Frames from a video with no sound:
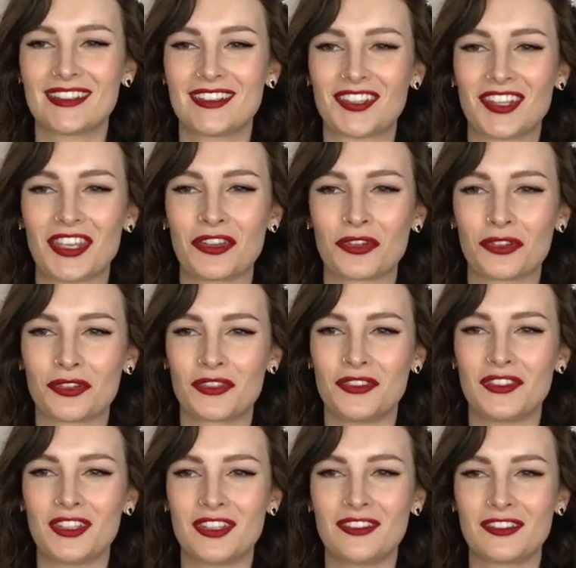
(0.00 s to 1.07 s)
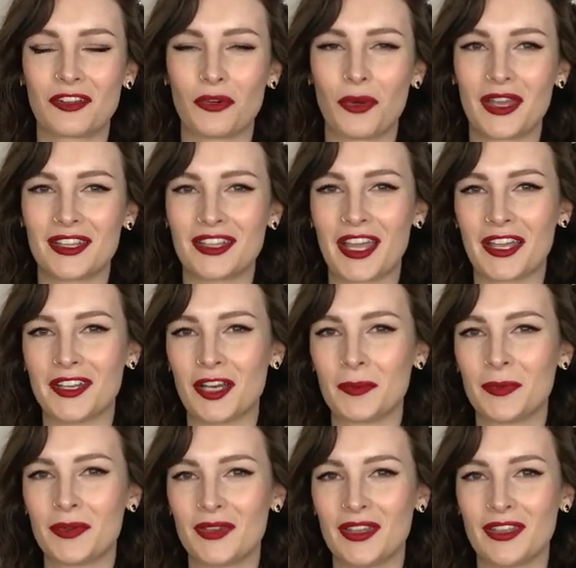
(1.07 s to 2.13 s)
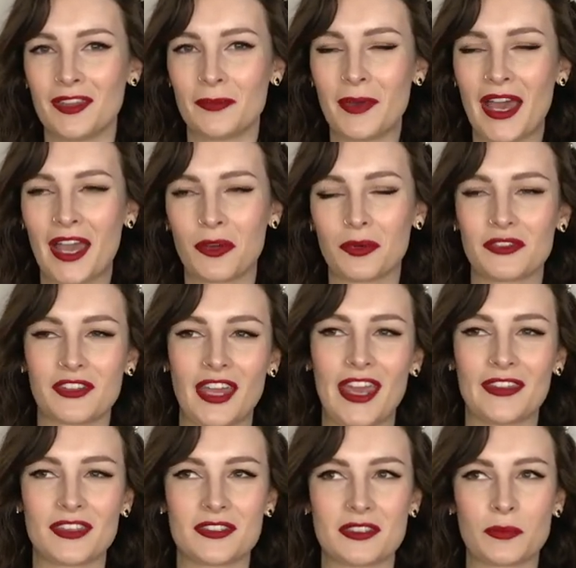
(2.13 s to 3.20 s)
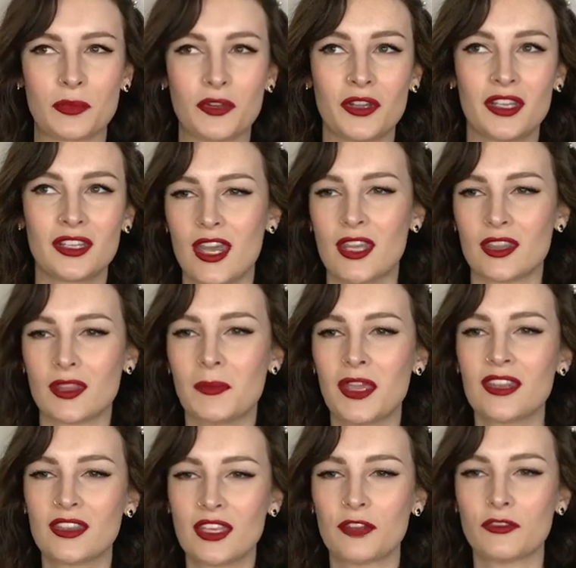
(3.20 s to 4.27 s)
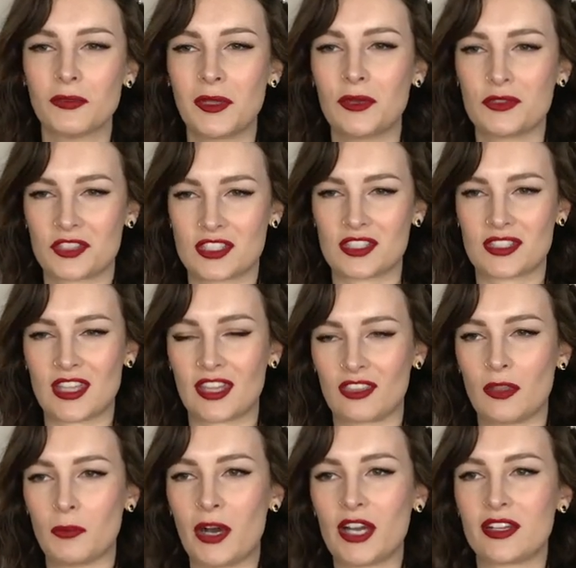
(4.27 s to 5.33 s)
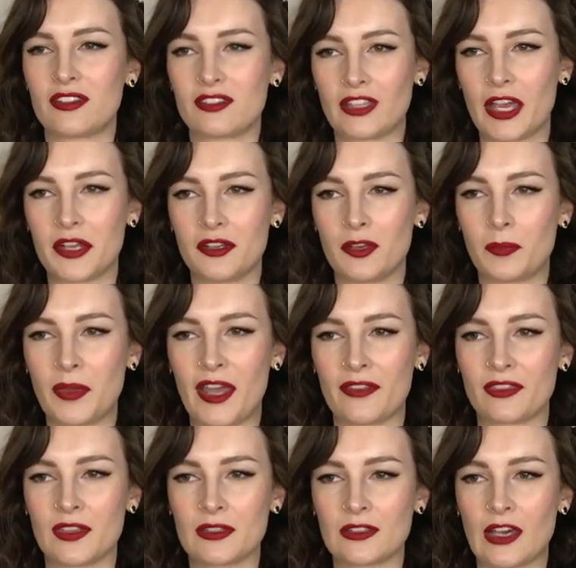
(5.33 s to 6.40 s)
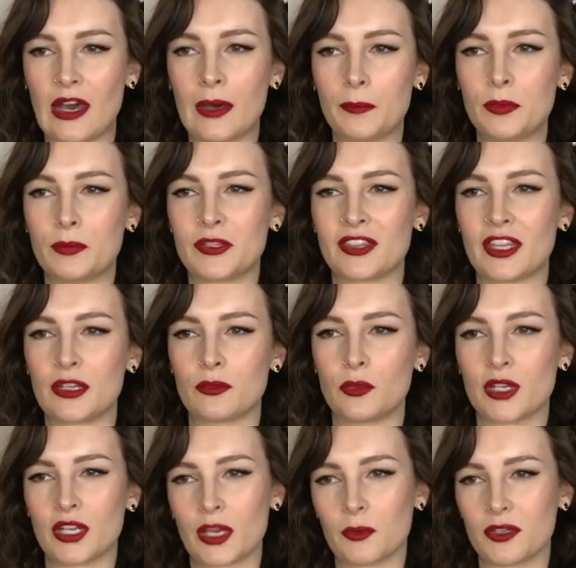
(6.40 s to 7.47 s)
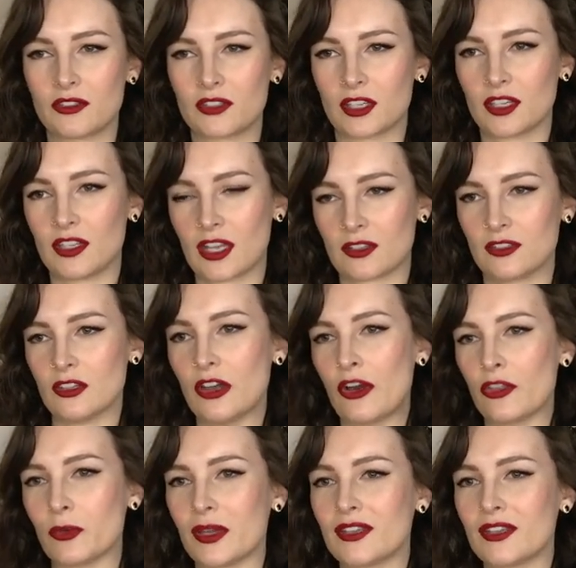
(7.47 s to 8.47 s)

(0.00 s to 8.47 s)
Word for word: tiers didn't quite line up in the back once I had the zipper in. The main thing for me was just that the bodice lined up at the top, but then when I went to connect it all the way